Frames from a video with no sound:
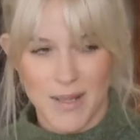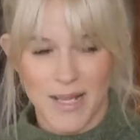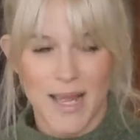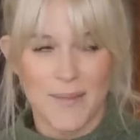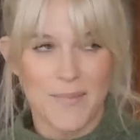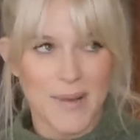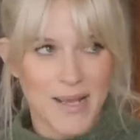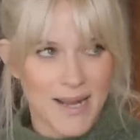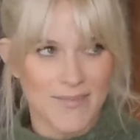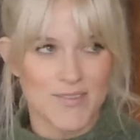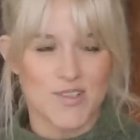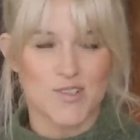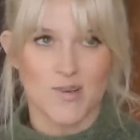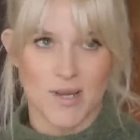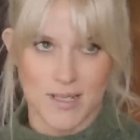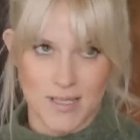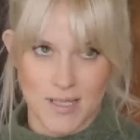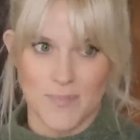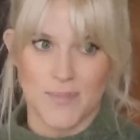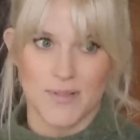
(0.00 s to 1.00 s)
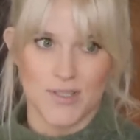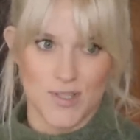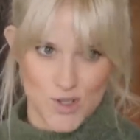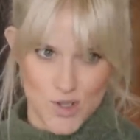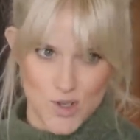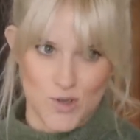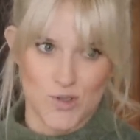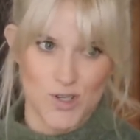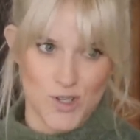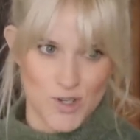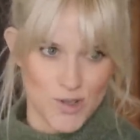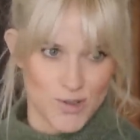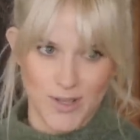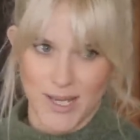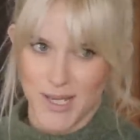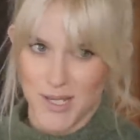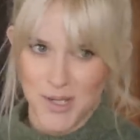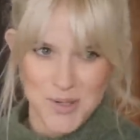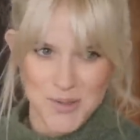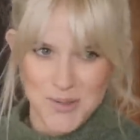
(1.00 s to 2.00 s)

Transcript: I'm like, I might have to dress awesome. up as a Choo Choo. Like,